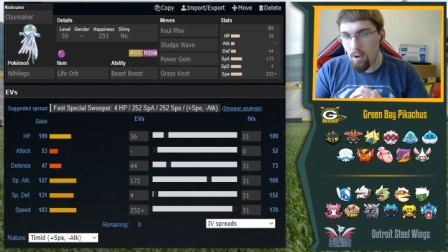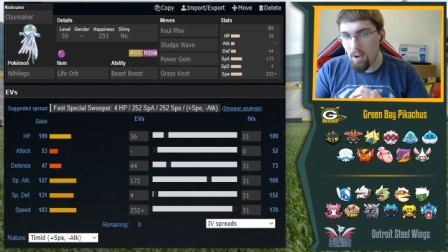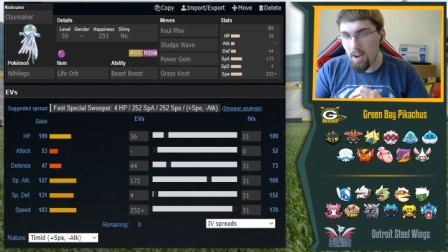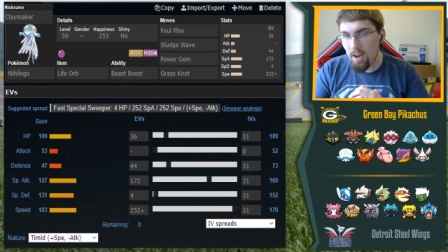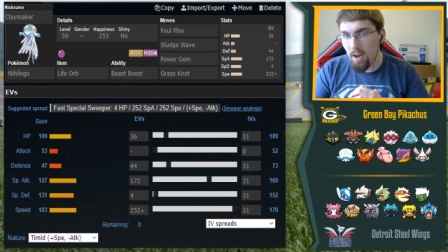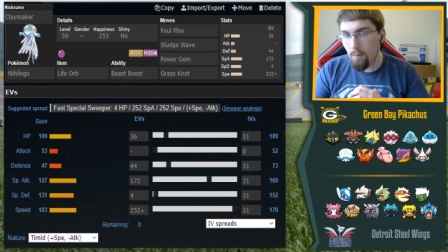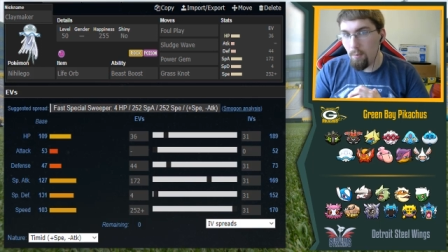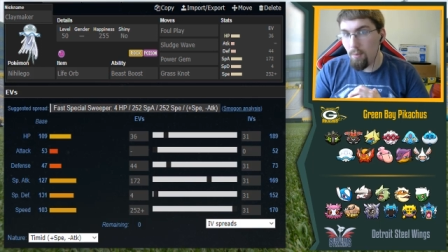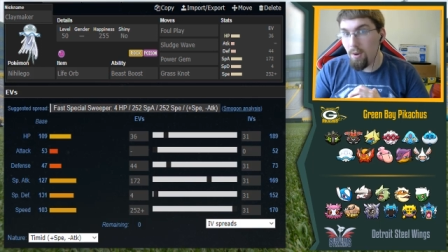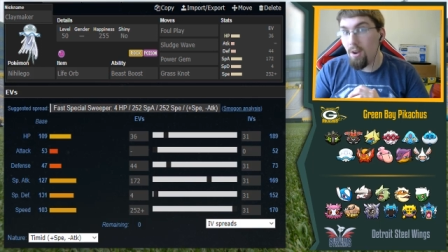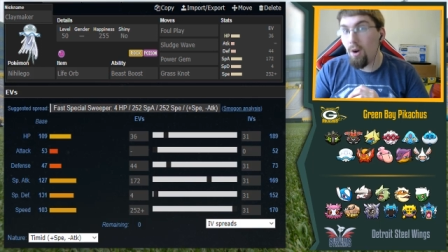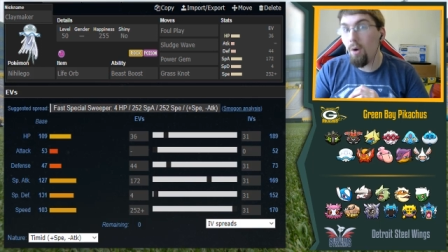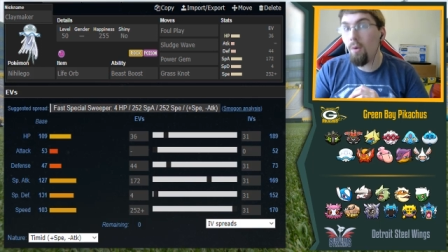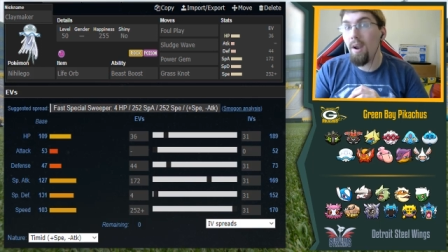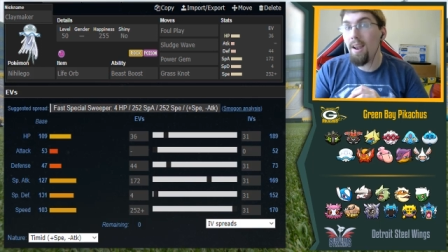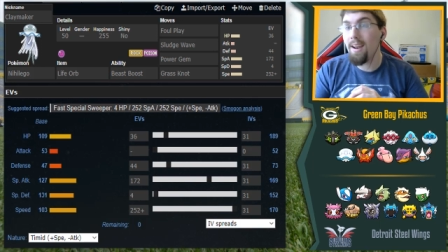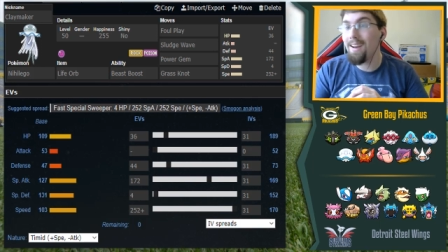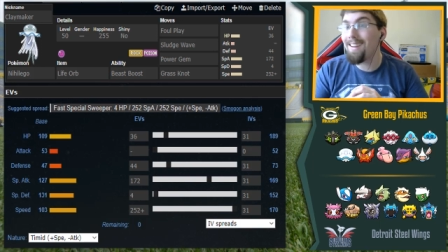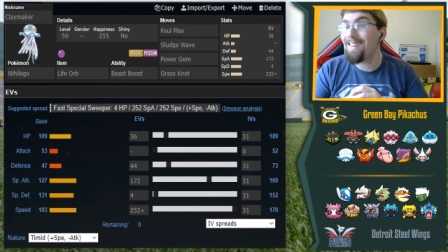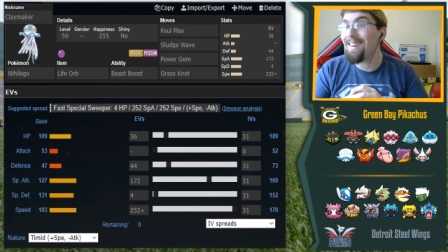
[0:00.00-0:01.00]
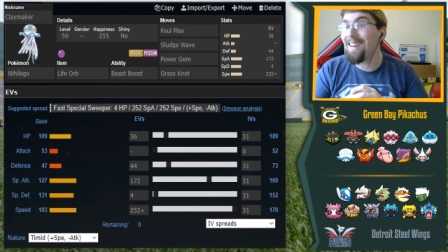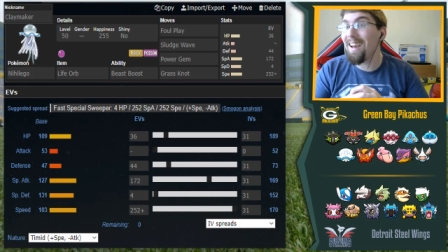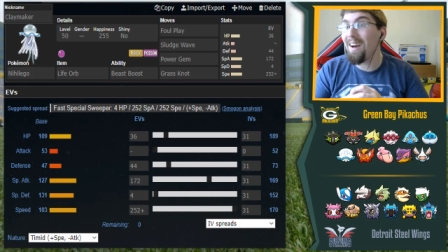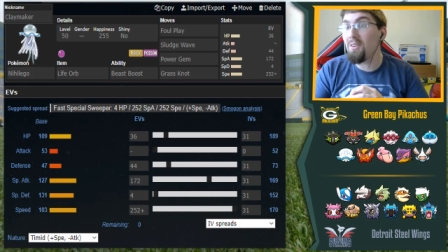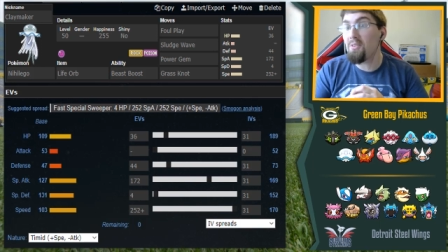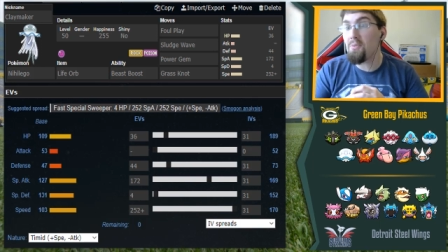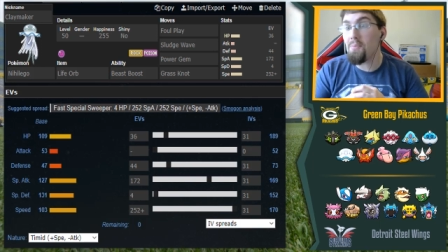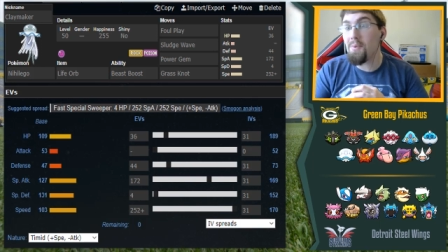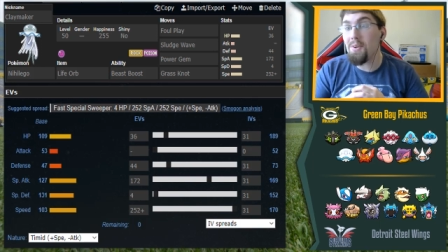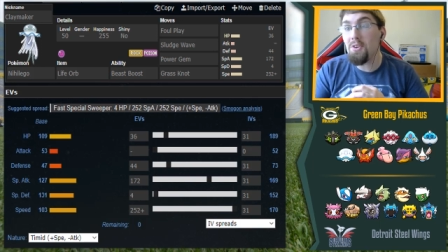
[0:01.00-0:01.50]
Um, we don't want anything
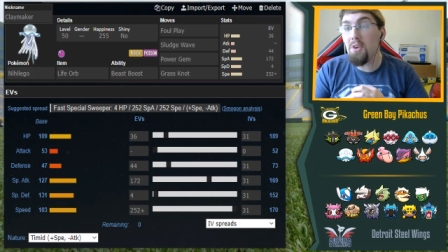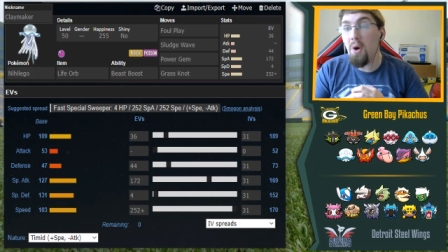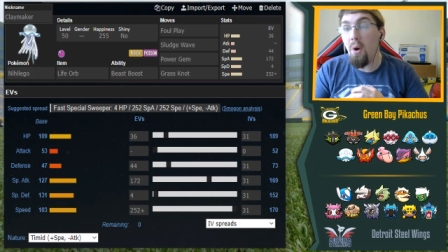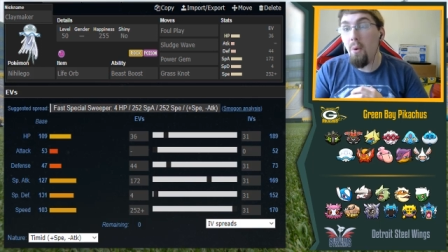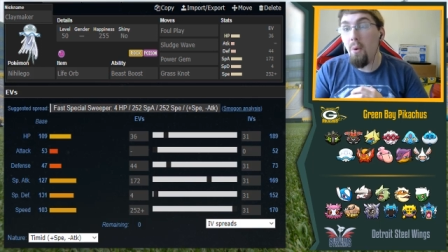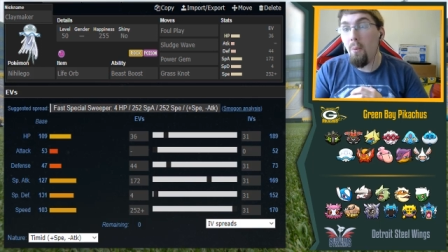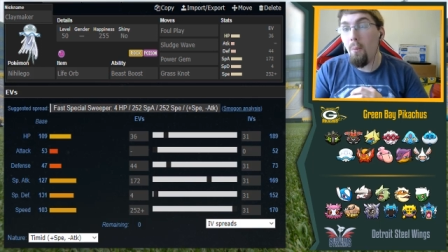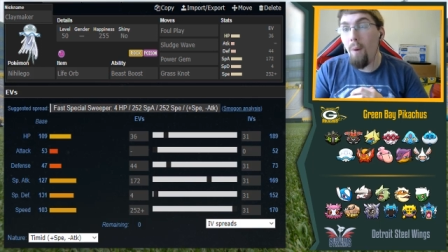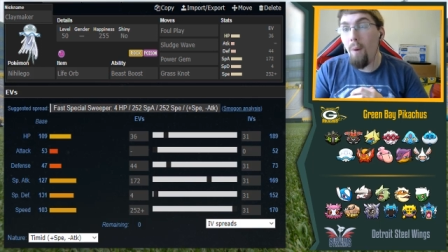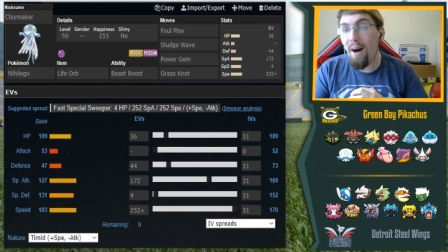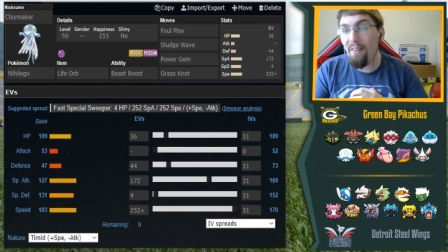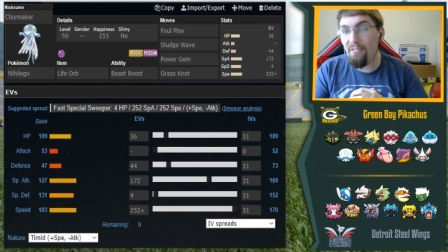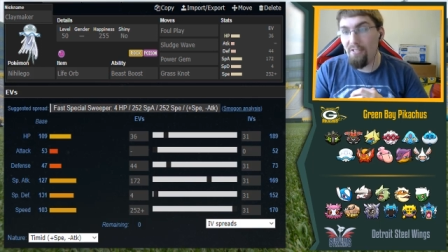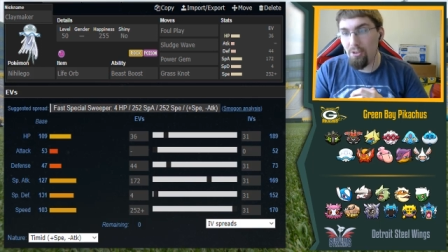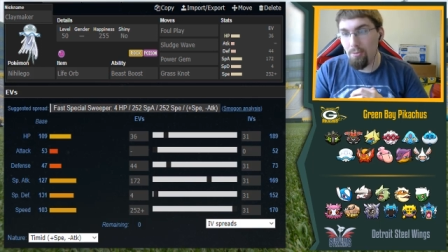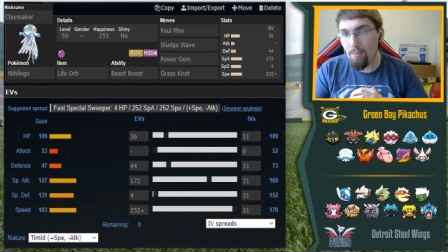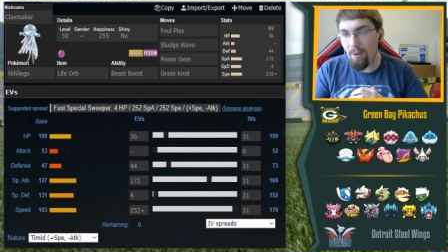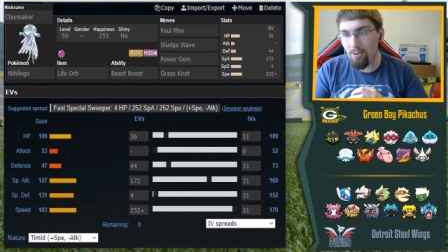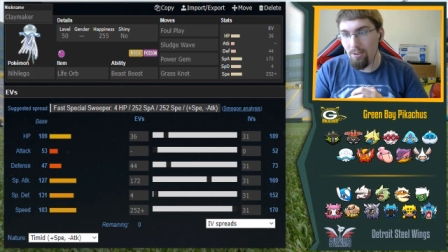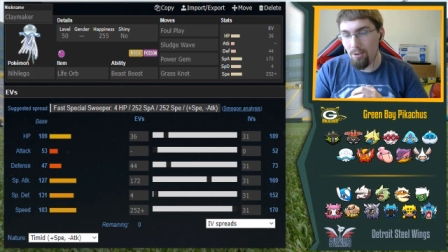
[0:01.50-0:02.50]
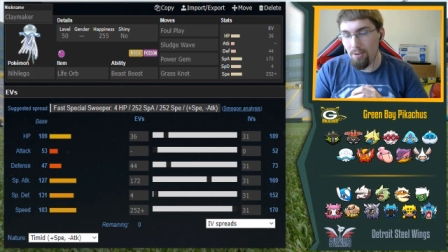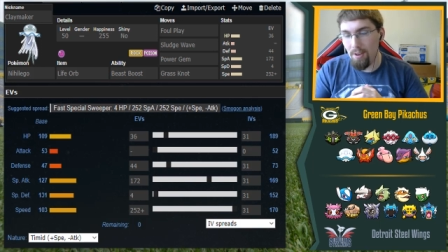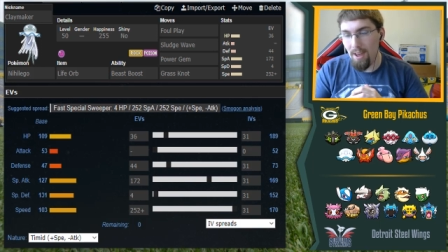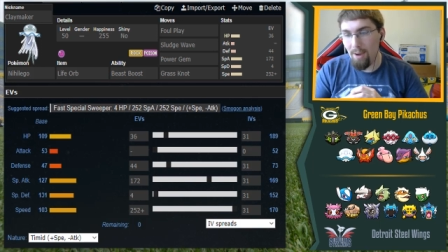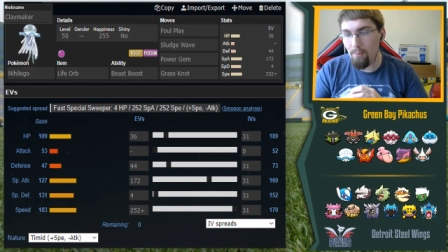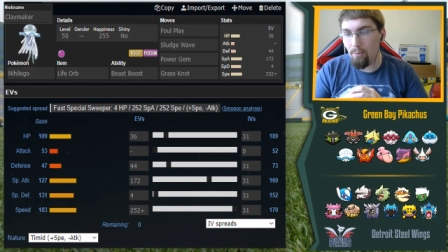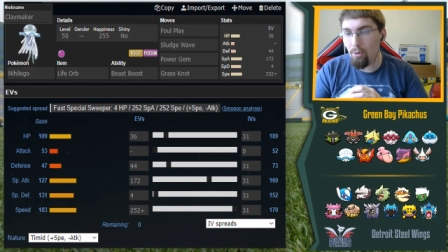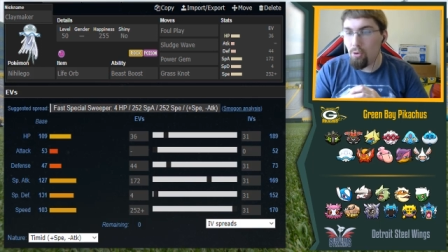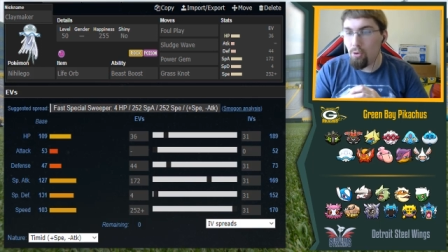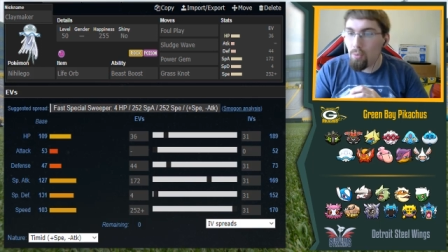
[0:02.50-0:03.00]
else. We don't want the special
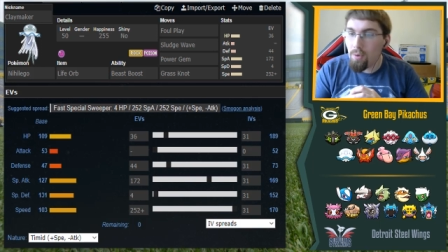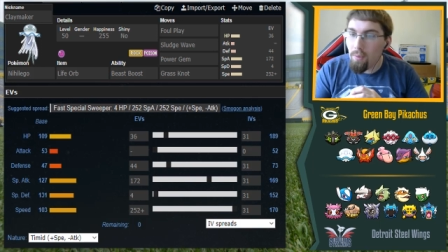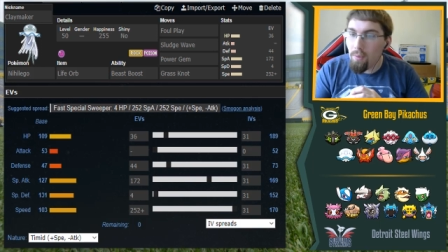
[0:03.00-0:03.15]
attack boost.